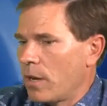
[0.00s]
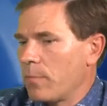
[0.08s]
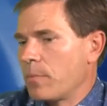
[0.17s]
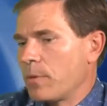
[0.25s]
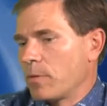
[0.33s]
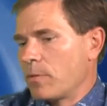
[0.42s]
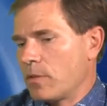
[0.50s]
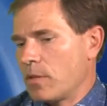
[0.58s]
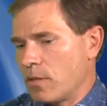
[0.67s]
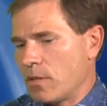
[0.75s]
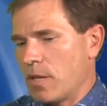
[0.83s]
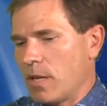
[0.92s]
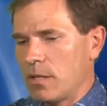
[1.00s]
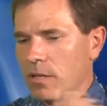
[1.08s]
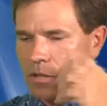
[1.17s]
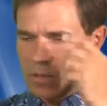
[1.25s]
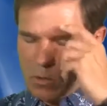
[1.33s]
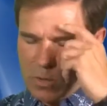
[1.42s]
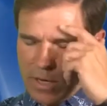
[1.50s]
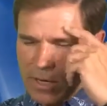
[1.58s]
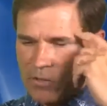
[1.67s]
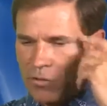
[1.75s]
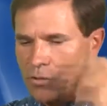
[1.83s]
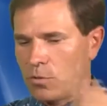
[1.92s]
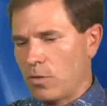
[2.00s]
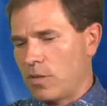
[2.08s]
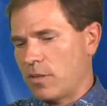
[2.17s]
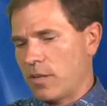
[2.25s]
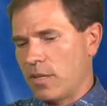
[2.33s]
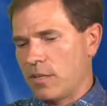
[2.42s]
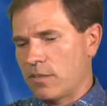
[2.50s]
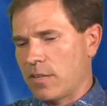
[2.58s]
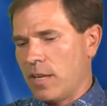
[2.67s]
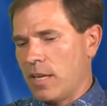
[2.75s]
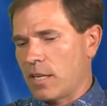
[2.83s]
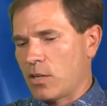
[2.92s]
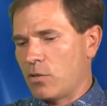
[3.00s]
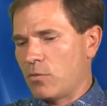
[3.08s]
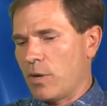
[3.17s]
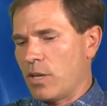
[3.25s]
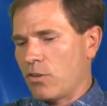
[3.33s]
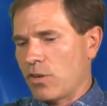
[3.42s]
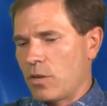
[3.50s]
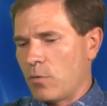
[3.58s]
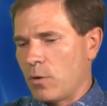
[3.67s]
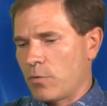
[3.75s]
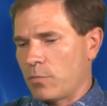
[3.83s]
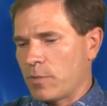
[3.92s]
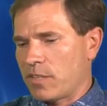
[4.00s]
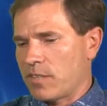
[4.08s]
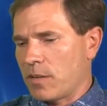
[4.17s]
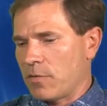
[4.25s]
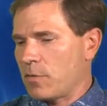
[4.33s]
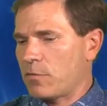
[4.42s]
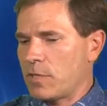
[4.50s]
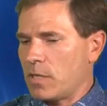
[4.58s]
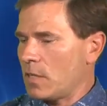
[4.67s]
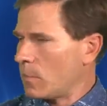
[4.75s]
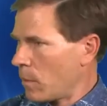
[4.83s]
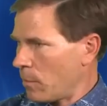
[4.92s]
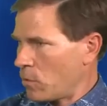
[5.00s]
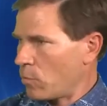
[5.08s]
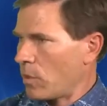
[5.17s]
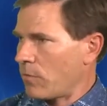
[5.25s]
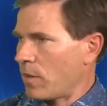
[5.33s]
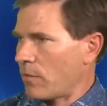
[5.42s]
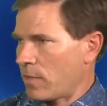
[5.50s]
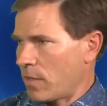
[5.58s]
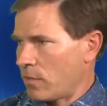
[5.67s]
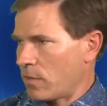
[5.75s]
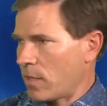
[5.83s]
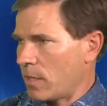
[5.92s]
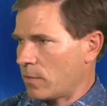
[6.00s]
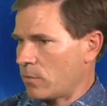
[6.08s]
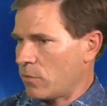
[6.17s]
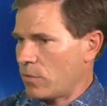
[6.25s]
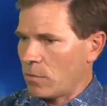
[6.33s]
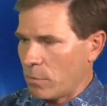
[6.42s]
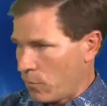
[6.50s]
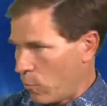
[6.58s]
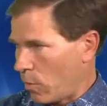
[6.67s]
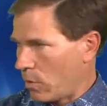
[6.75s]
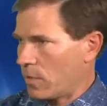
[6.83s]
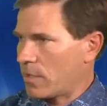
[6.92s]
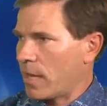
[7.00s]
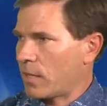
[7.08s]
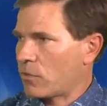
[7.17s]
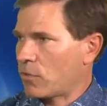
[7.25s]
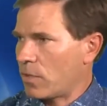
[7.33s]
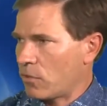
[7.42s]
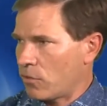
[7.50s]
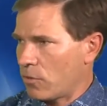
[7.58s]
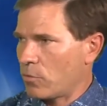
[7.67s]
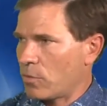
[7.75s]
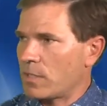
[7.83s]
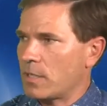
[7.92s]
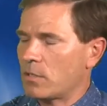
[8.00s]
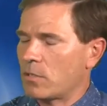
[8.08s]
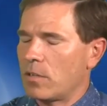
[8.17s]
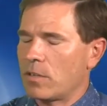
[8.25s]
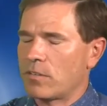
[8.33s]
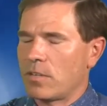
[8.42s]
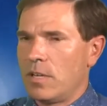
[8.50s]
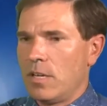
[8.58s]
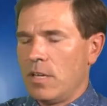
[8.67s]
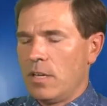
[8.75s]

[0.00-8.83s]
And the quick answer to it is it could range anywhere from, let's say, $15,000 to maybe $25,000, before all the tax credits, so the retail cost.